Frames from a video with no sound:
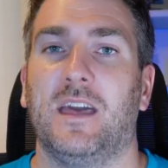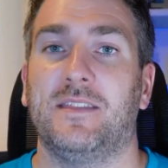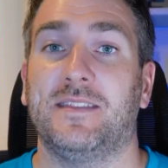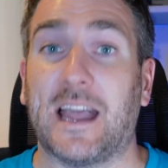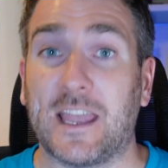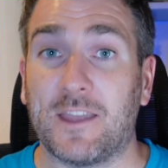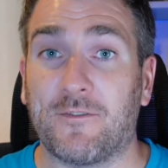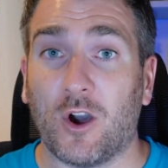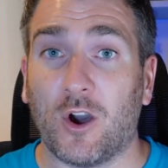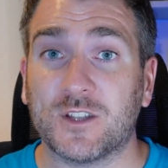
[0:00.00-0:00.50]
Now
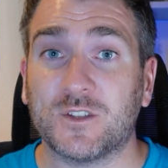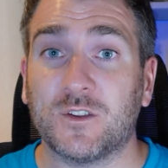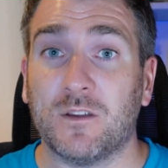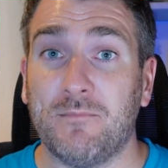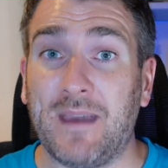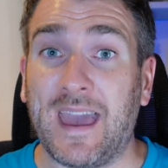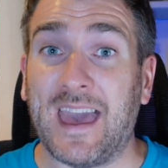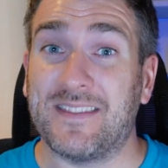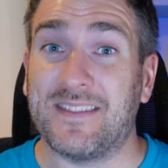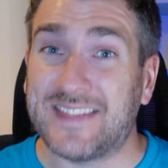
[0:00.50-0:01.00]
you've got to
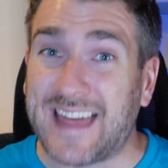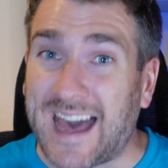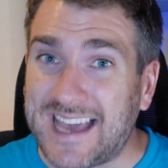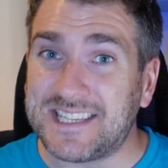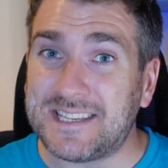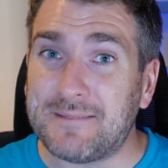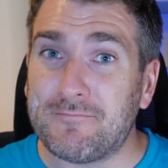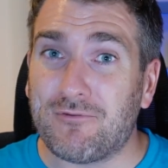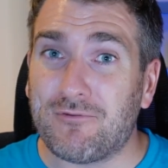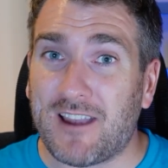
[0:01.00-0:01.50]
admit, that
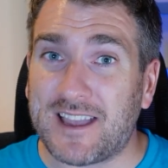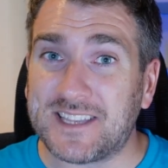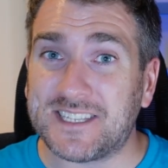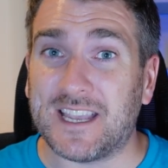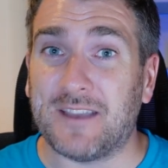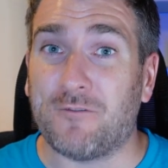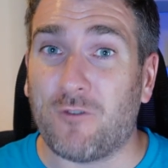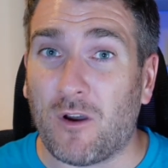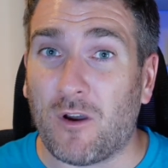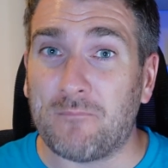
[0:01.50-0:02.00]
is
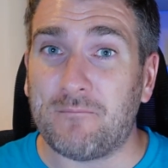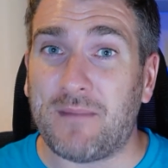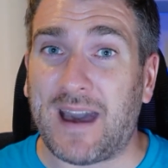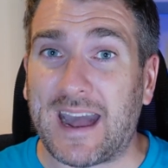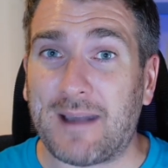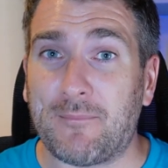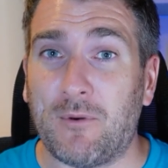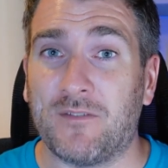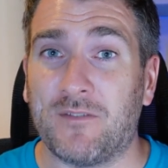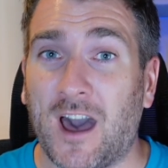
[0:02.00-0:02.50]
impressive for a
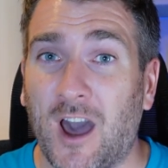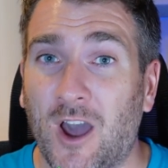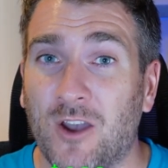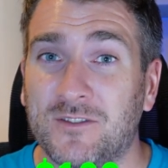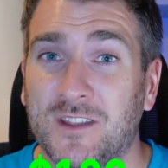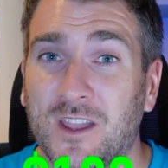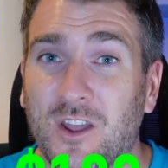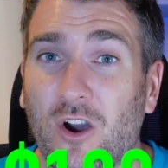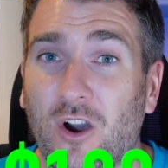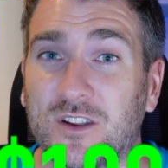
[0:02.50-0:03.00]
MacBook that
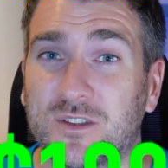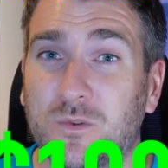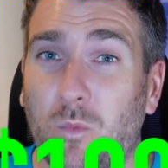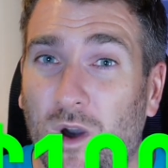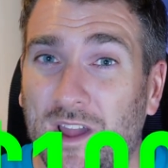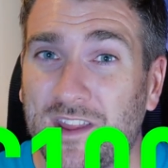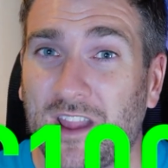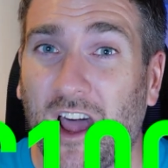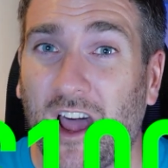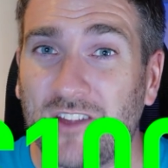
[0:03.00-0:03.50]
only cost
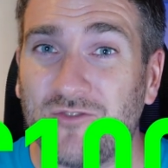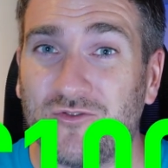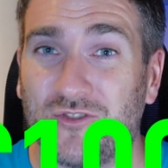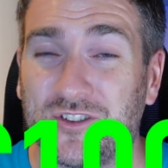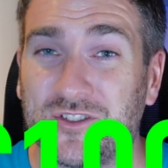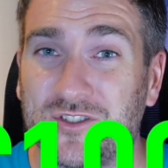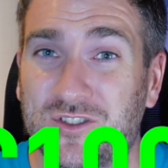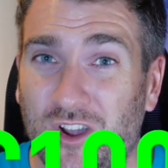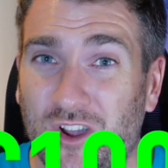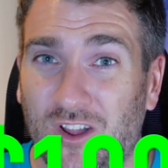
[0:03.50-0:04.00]

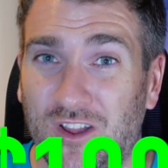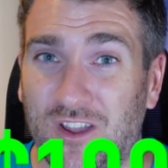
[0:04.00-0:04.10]
$100.